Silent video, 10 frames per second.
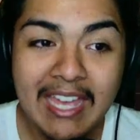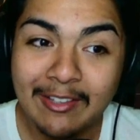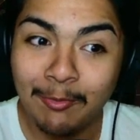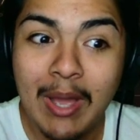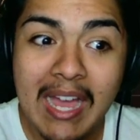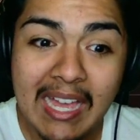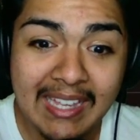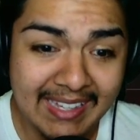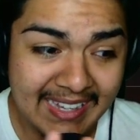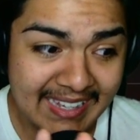
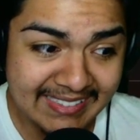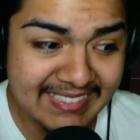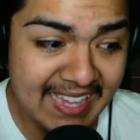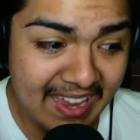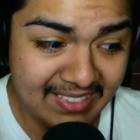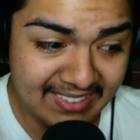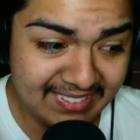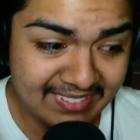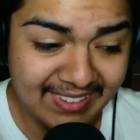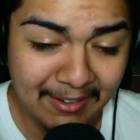why I say this
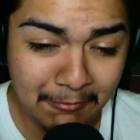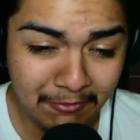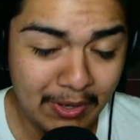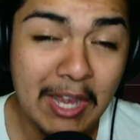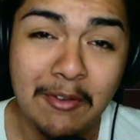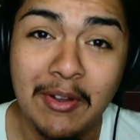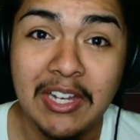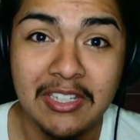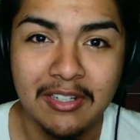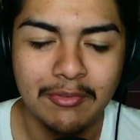is like very
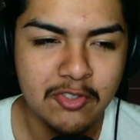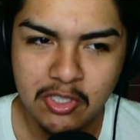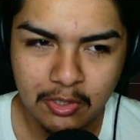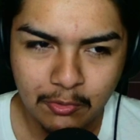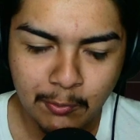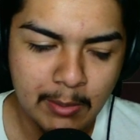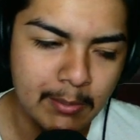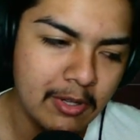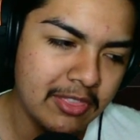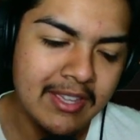good just for
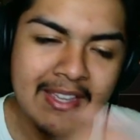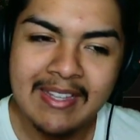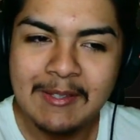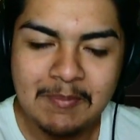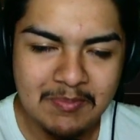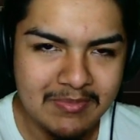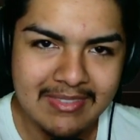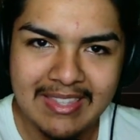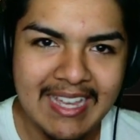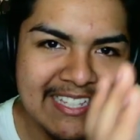Rebirth.
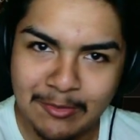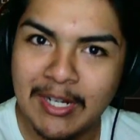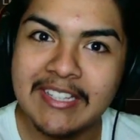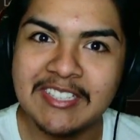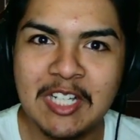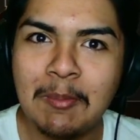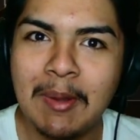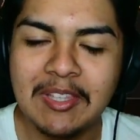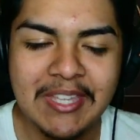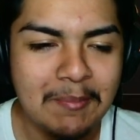I just wanted to talk
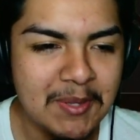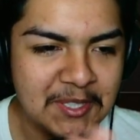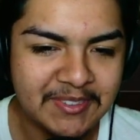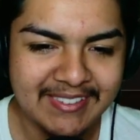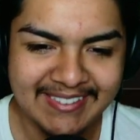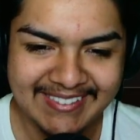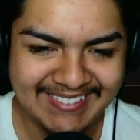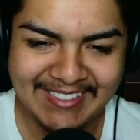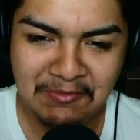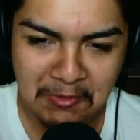about that because
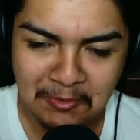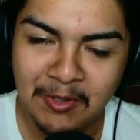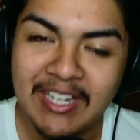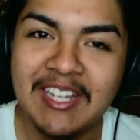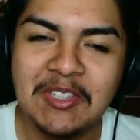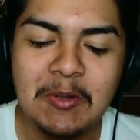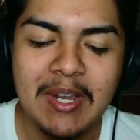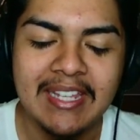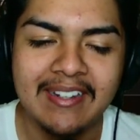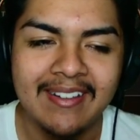it's really
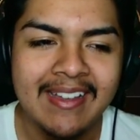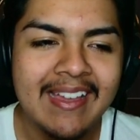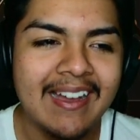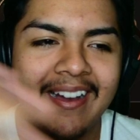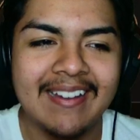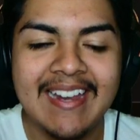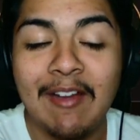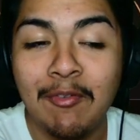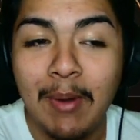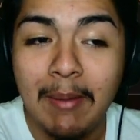underrated. Now
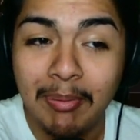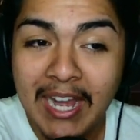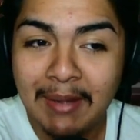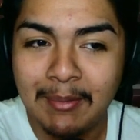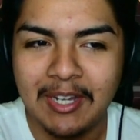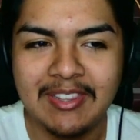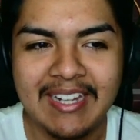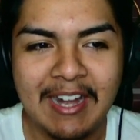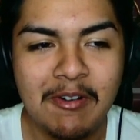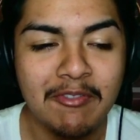for my primary that
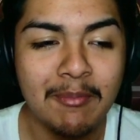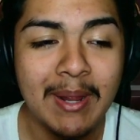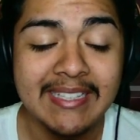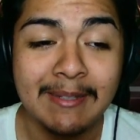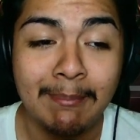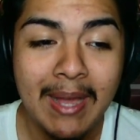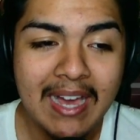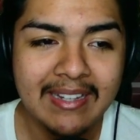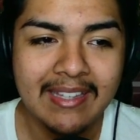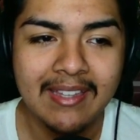I run for my
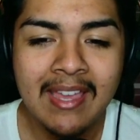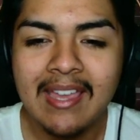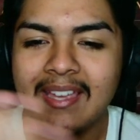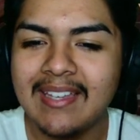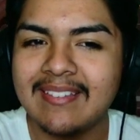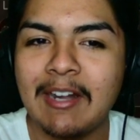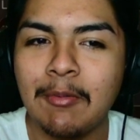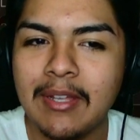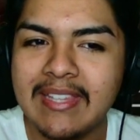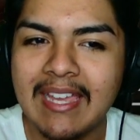Damati is I
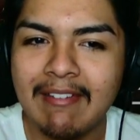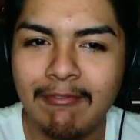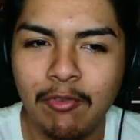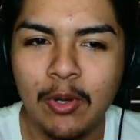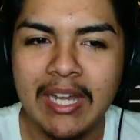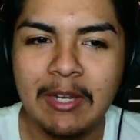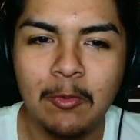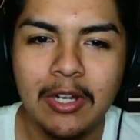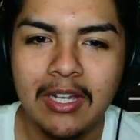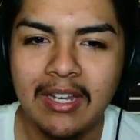run the
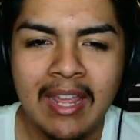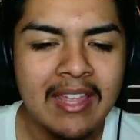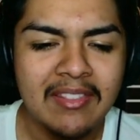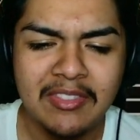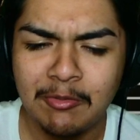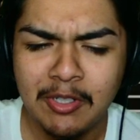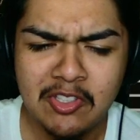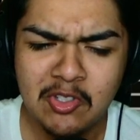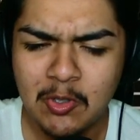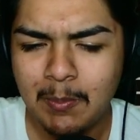M4A1, the
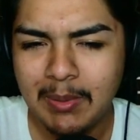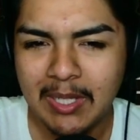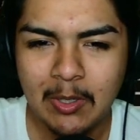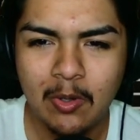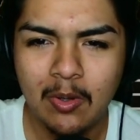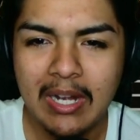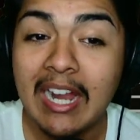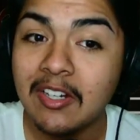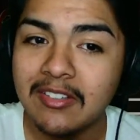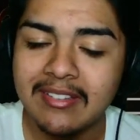original build,
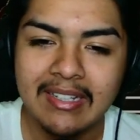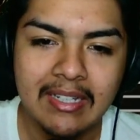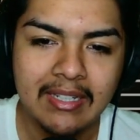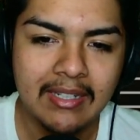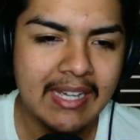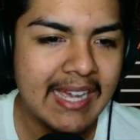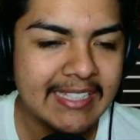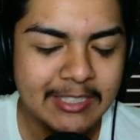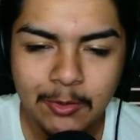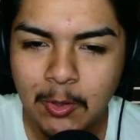iron sight. I
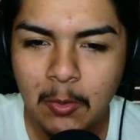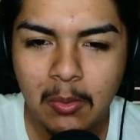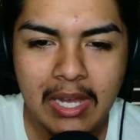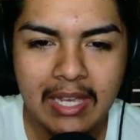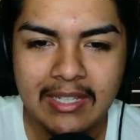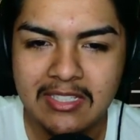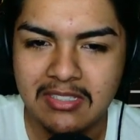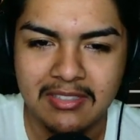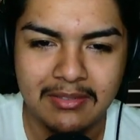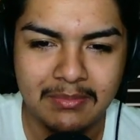don't know why, it
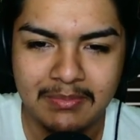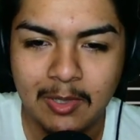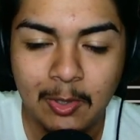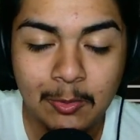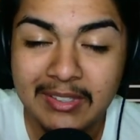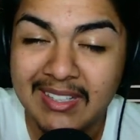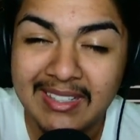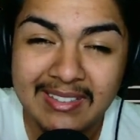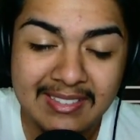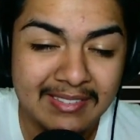just always
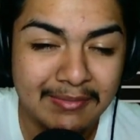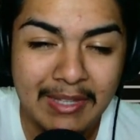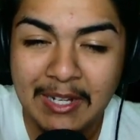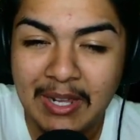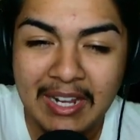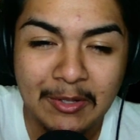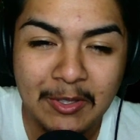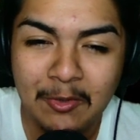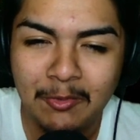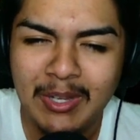hits. And I don't
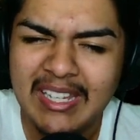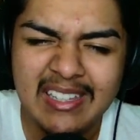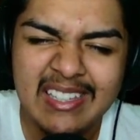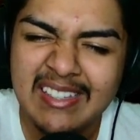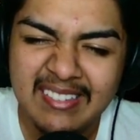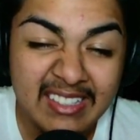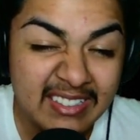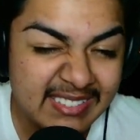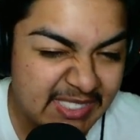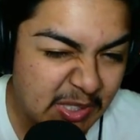know, really easy
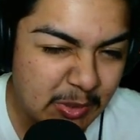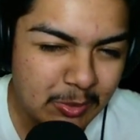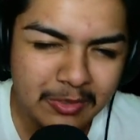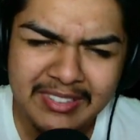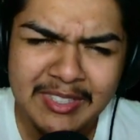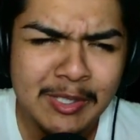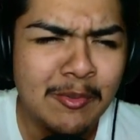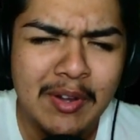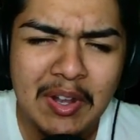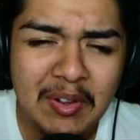gun to use, still
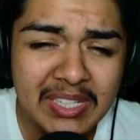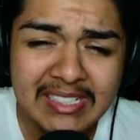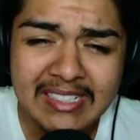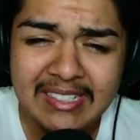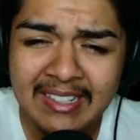very good.